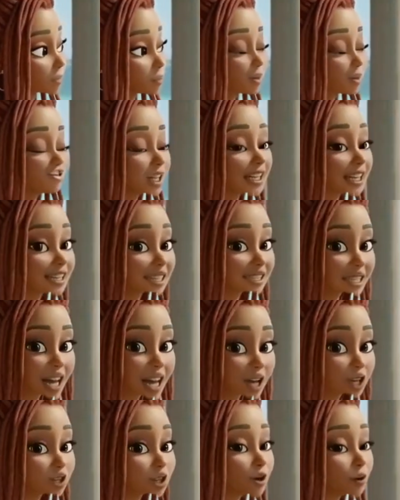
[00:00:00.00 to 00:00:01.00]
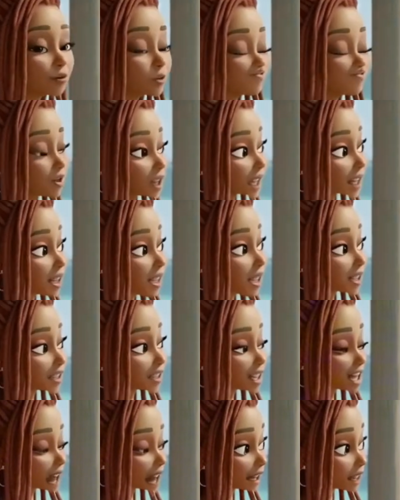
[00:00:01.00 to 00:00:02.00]
Please don't forget to
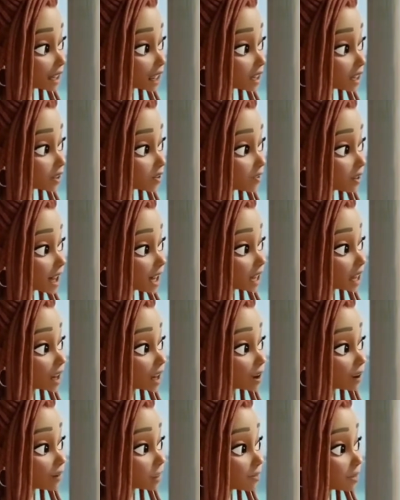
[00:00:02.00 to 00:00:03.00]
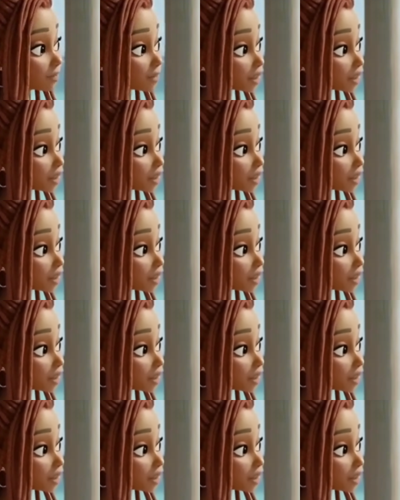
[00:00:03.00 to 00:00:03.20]
like this video,